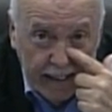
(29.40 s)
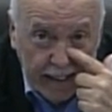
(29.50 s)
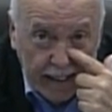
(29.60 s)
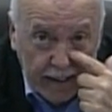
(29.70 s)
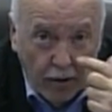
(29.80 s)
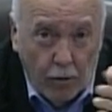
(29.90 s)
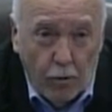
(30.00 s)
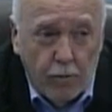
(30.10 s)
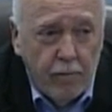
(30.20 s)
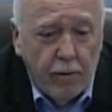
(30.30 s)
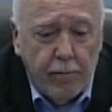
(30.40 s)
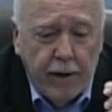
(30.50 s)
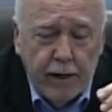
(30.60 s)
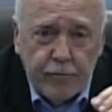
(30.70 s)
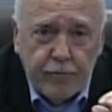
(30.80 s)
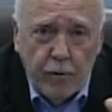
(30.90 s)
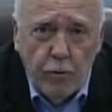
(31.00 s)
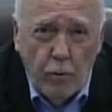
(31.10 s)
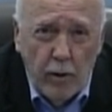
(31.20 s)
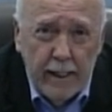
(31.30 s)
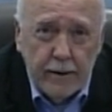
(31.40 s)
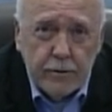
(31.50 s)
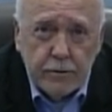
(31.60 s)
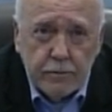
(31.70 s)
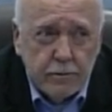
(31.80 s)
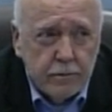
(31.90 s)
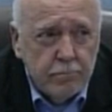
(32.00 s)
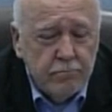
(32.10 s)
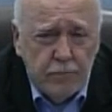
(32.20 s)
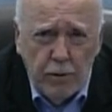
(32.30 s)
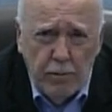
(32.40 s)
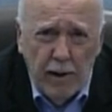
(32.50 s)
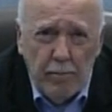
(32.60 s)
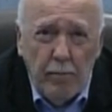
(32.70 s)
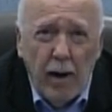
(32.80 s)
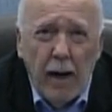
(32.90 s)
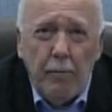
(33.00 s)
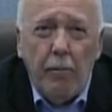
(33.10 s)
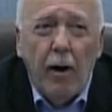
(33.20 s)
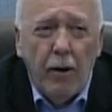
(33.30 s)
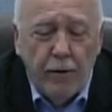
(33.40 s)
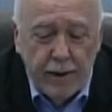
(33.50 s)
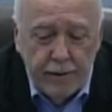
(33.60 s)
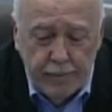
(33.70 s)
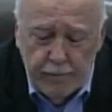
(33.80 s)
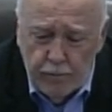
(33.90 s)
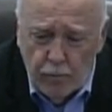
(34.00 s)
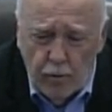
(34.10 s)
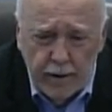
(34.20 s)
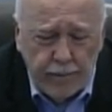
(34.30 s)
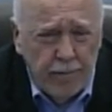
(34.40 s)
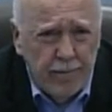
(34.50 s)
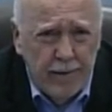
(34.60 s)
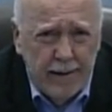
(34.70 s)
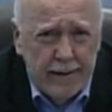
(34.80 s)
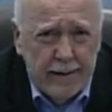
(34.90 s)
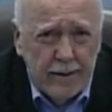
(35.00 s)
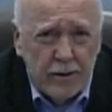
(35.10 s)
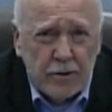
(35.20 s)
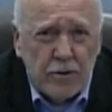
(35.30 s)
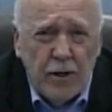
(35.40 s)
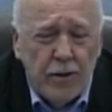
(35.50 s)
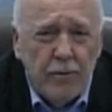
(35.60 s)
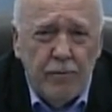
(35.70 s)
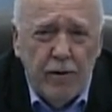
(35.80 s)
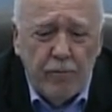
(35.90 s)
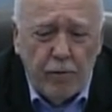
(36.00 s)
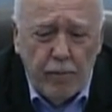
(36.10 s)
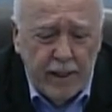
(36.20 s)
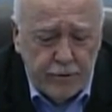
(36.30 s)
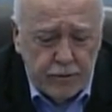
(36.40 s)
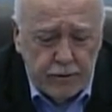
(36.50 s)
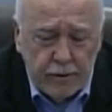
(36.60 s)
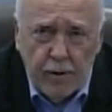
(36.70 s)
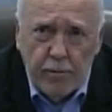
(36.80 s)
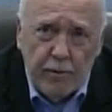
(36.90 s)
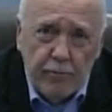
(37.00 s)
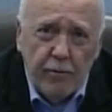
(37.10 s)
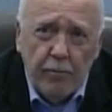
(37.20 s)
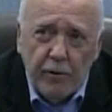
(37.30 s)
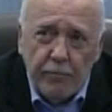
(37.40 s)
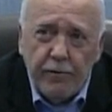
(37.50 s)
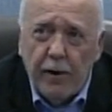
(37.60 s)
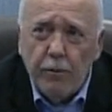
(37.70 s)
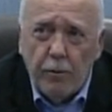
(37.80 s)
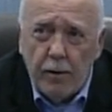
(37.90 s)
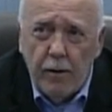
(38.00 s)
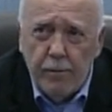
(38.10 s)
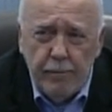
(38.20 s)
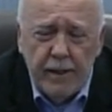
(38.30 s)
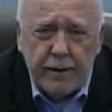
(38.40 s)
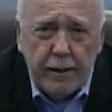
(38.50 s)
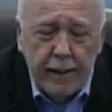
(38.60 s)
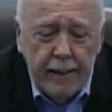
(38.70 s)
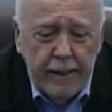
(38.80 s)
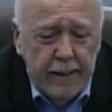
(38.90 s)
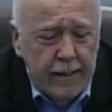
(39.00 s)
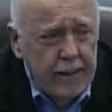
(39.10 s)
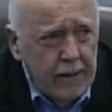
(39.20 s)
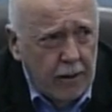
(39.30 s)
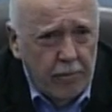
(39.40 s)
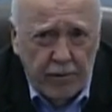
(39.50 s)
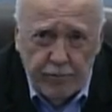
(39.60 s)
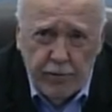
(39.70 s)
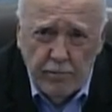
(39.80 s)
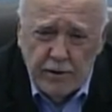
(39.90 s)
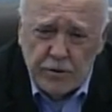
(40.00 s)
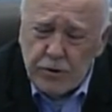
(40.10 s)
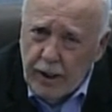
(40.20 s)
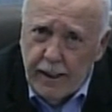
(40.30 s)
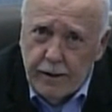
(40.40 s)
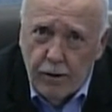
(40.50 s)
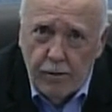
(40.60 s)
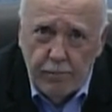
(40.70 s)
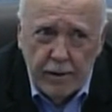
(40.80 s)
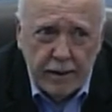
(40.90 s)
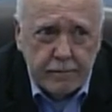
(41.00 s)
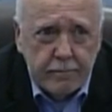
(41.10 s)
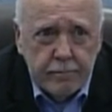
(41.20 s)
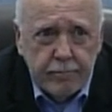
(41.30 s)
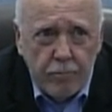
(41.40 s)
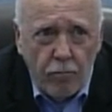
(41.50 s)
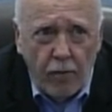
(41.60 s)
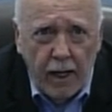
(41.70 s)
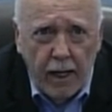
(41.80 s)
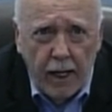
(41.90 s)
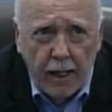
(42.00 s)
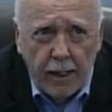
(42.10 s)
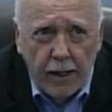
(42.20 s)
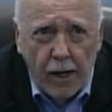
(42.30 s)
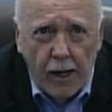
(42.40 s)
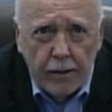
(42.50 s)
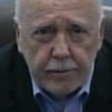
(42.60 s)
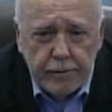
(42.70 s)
I know over the past few weeks you've been bombarded with a ton of information coming from the federal government, coming from the state government, and uh,